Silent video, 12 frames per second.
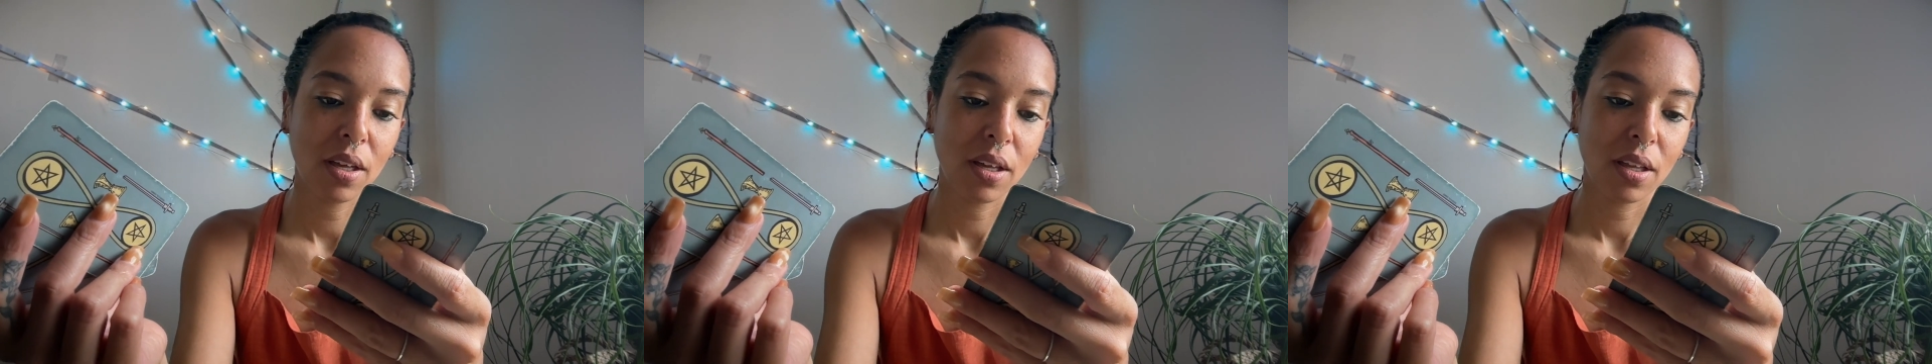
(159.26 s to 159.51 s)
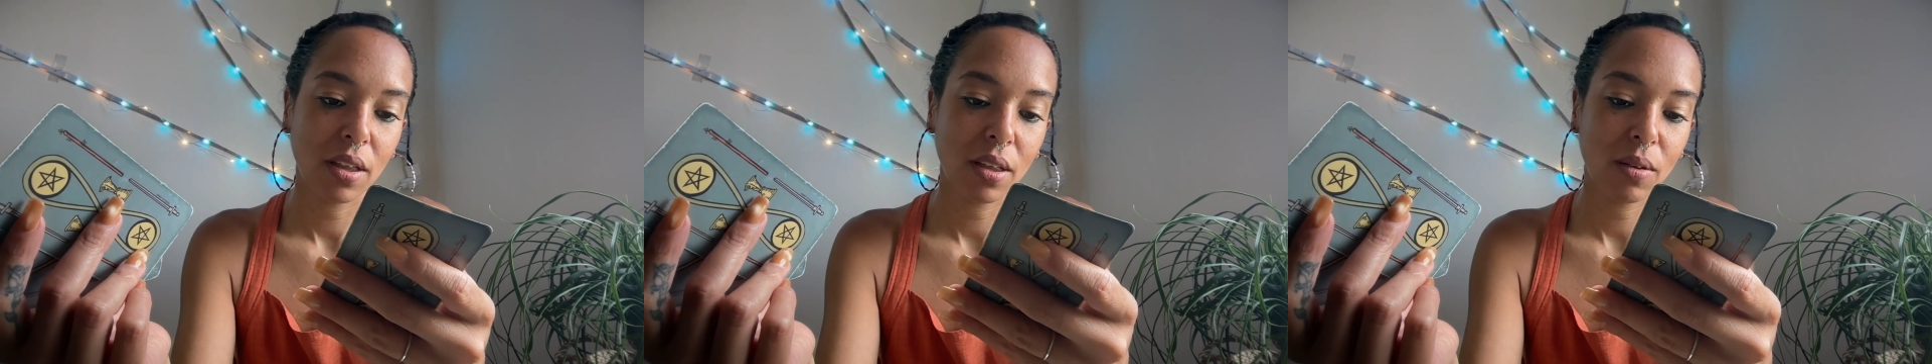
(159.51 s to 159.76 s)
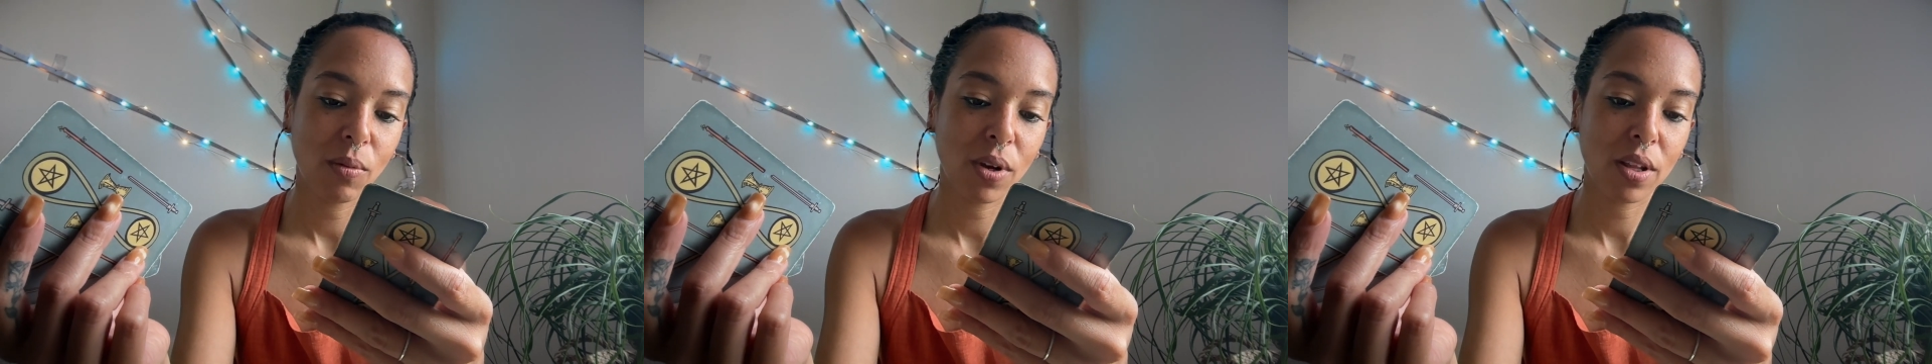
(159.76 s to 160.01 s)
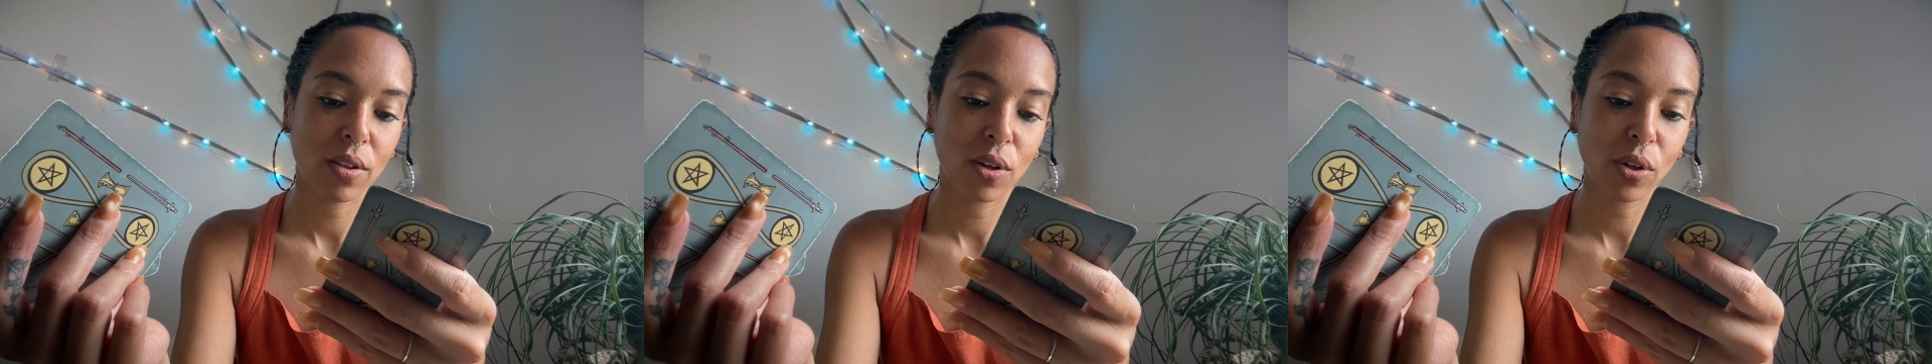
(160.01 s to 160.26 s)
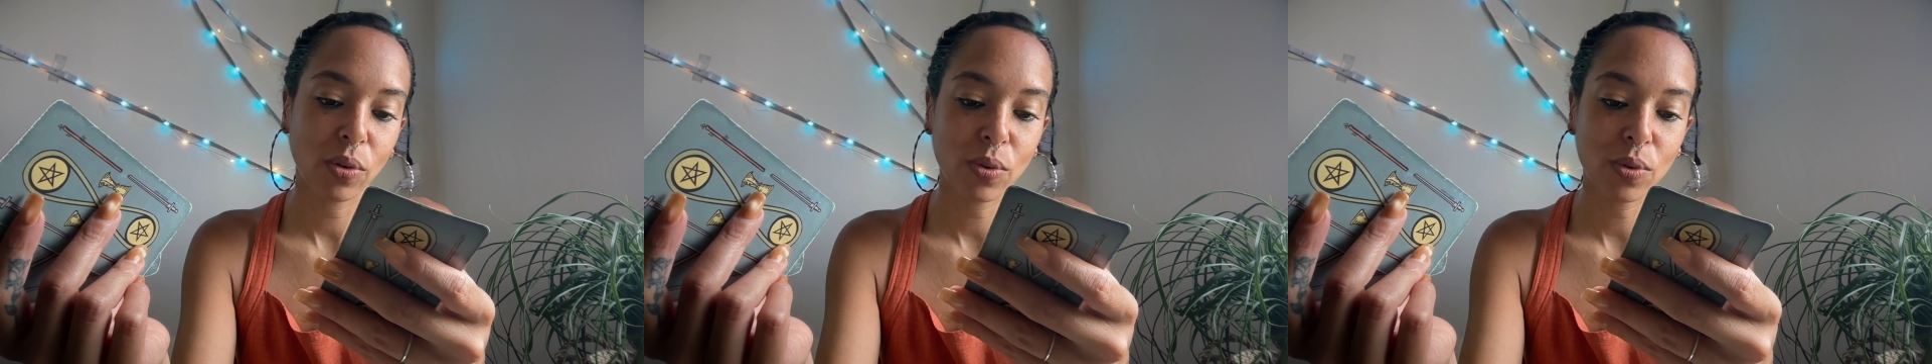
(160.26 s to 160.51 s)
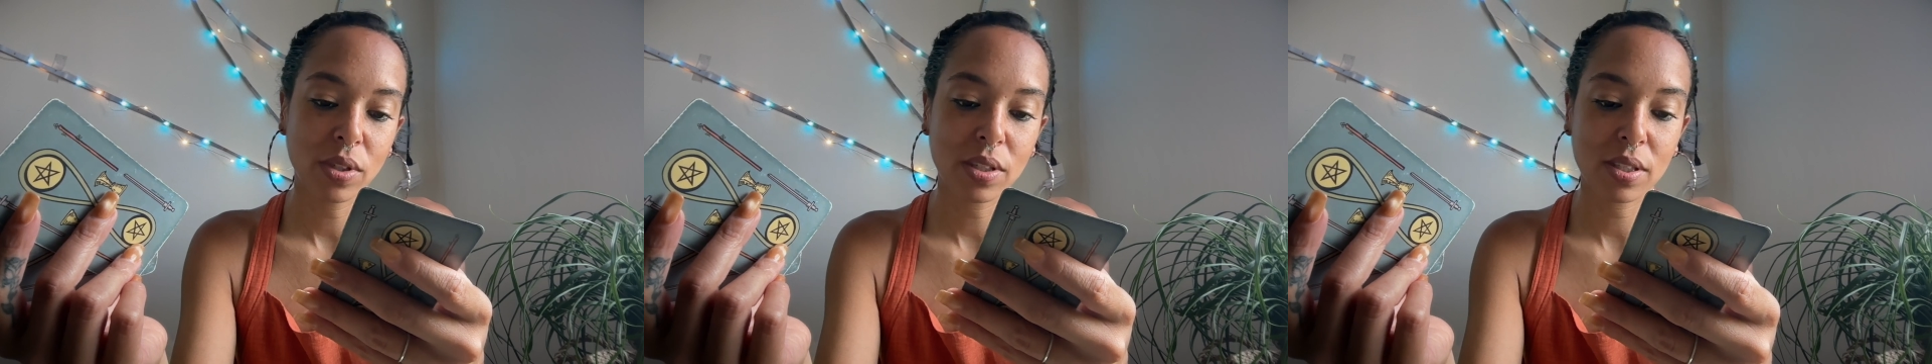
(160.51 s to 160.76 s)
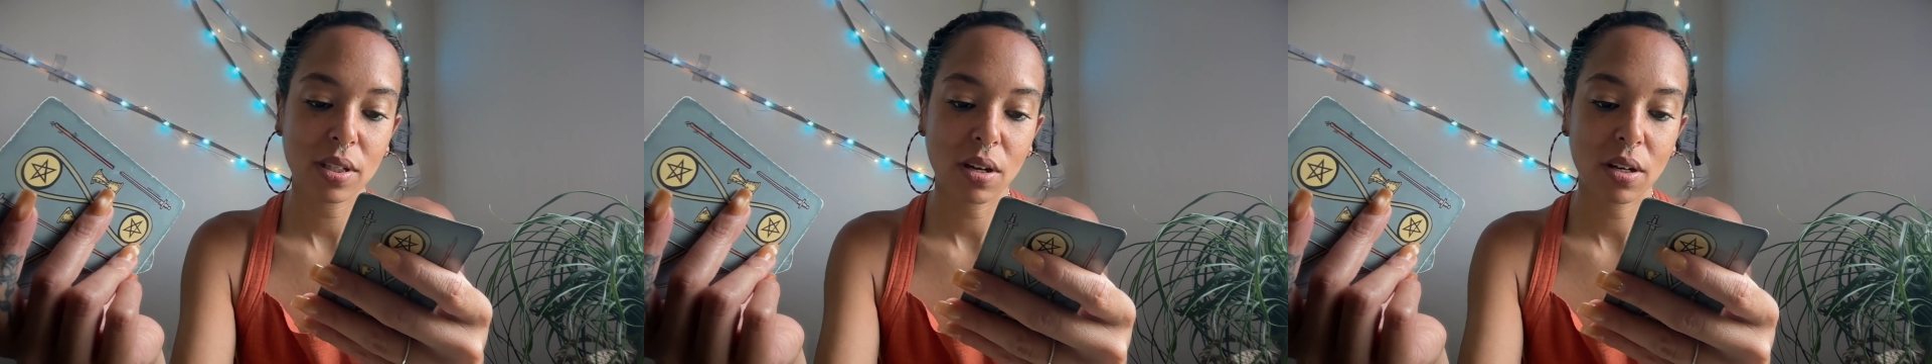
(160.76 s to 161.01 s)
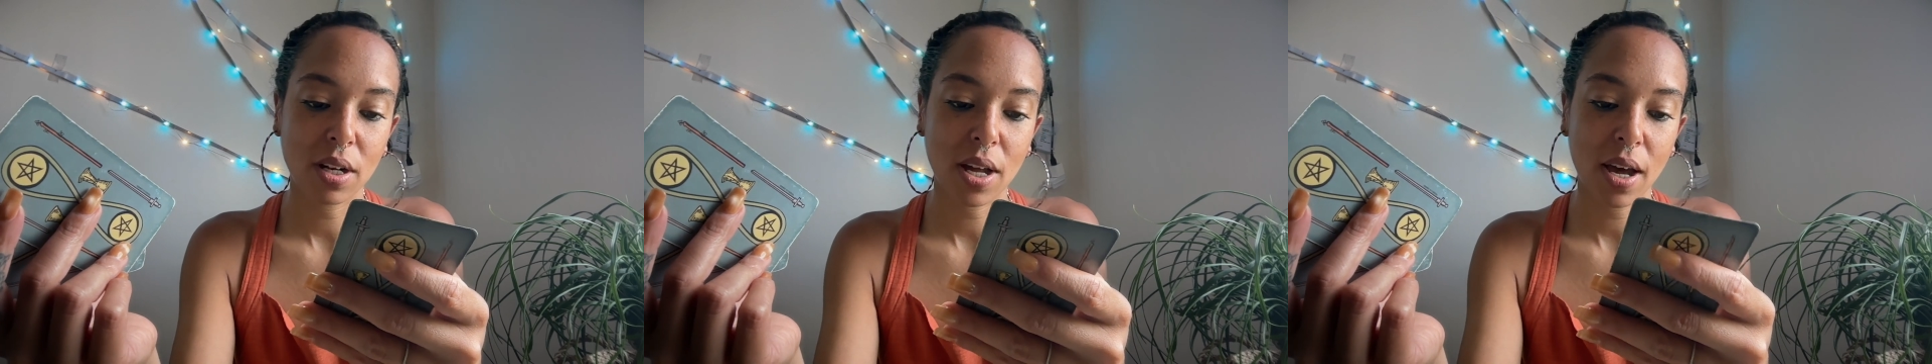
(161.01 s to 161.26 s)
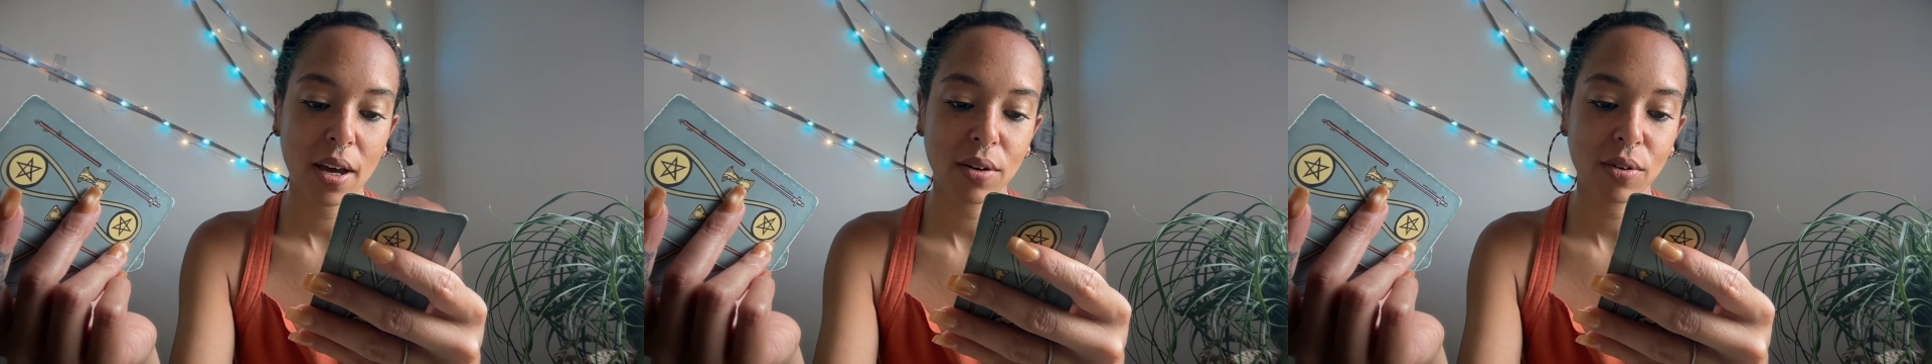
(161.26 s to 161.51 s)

one of the clues on how